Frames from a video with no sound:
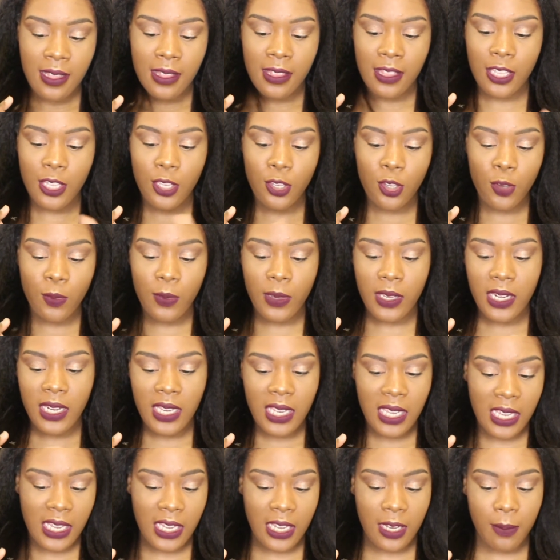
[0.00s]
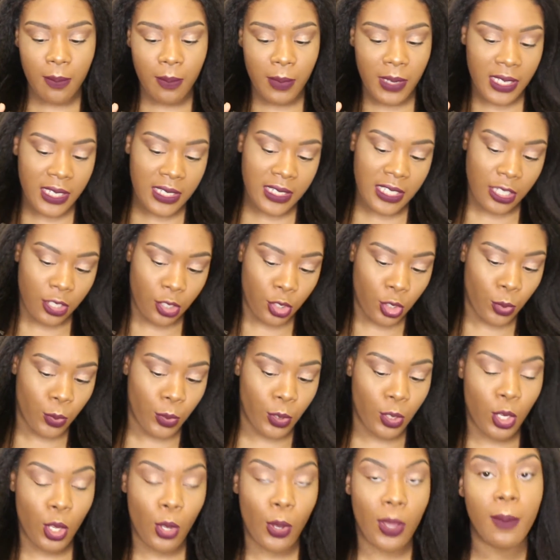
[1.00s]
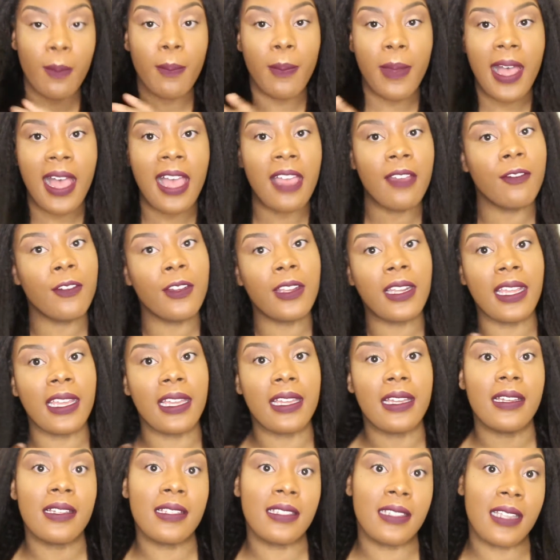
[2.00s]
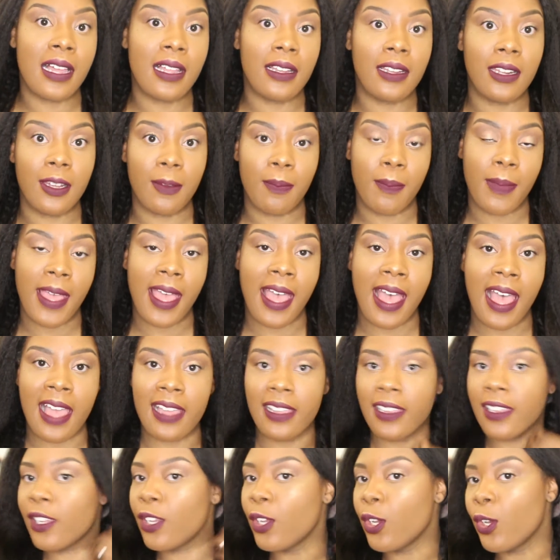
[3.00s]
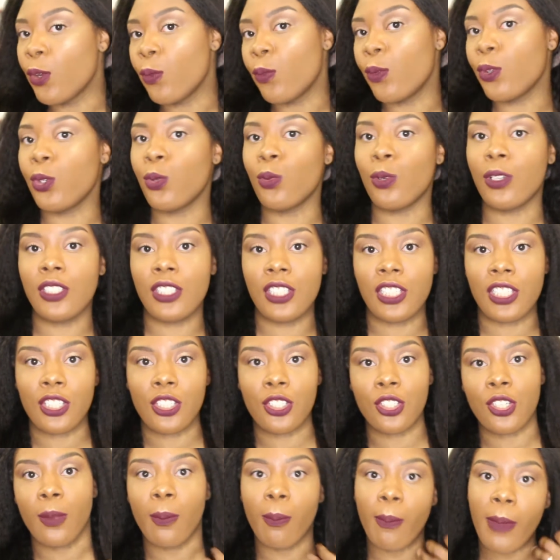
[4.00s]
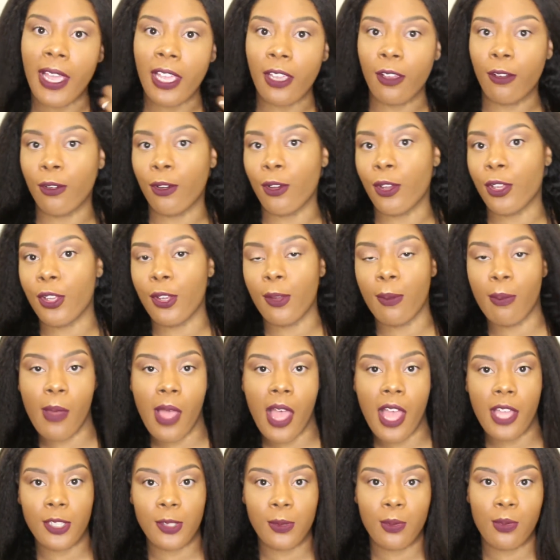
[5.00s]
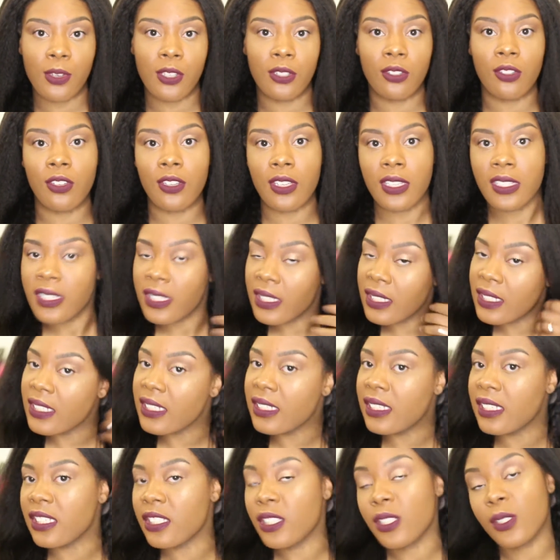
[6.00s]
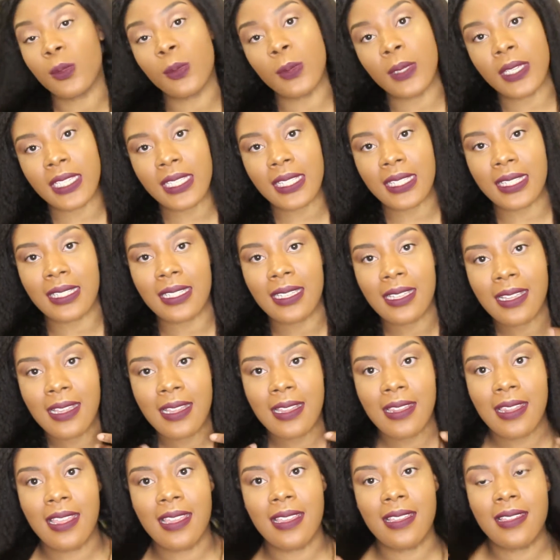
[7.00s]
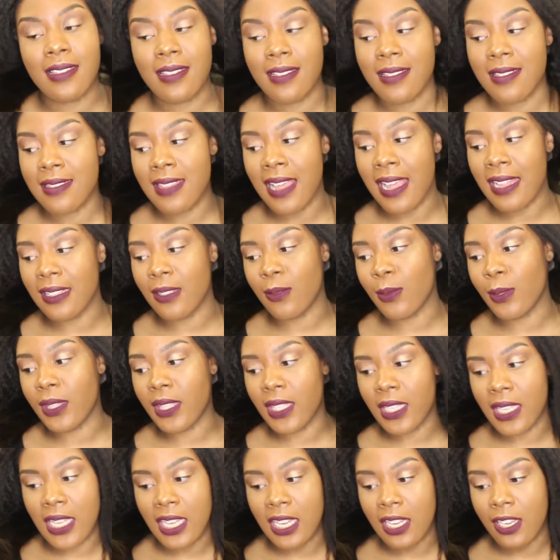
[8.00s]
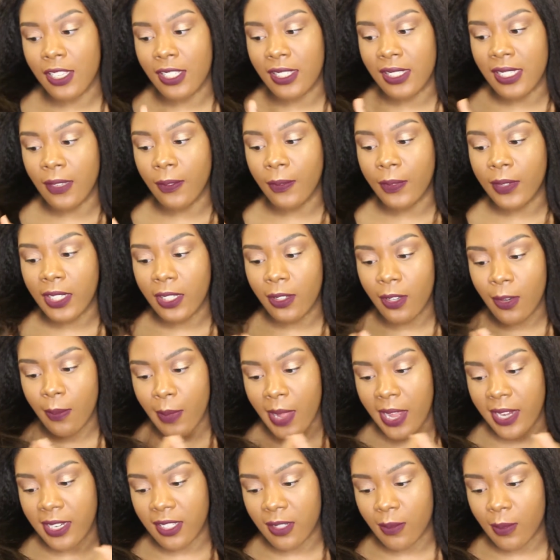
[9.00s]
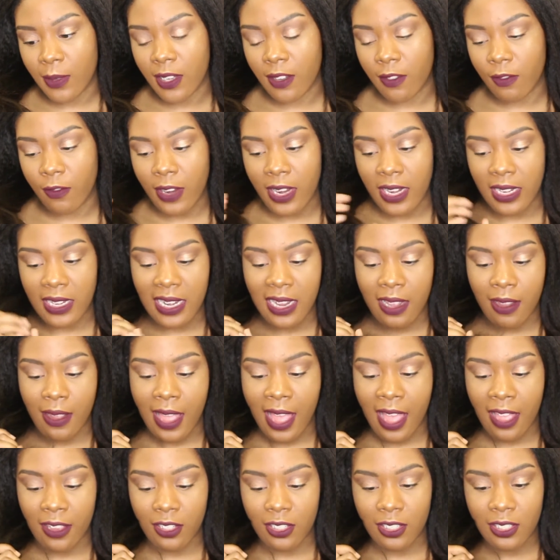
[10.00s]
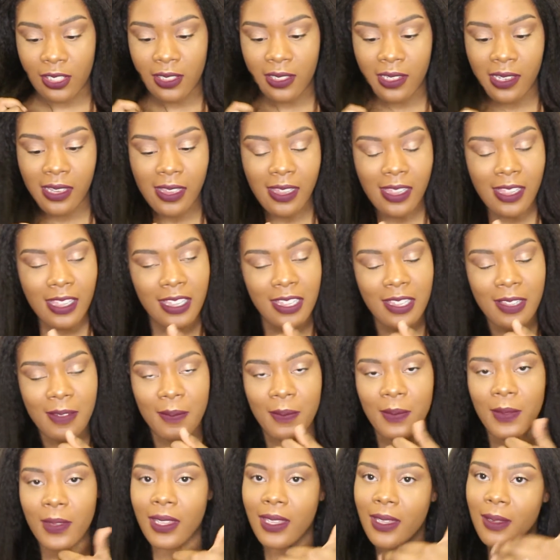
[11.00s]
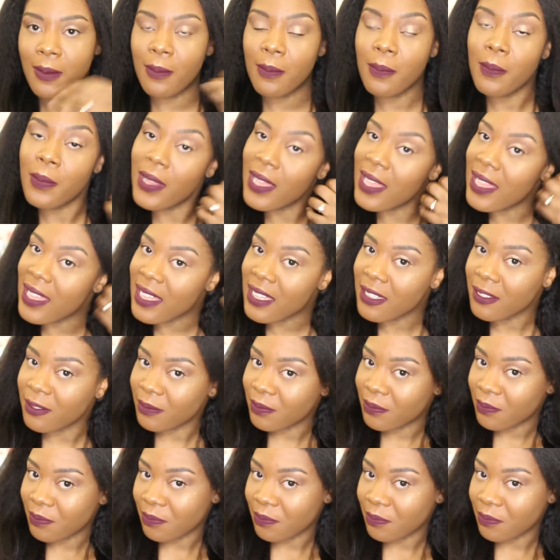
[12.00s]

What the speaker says: the human hair mix that you would go and buy for like $1 a pack when you want to get your micro, your box braids, or your Senegalese twists. Like that's what the hair is definitely reminding me of right now, actually. But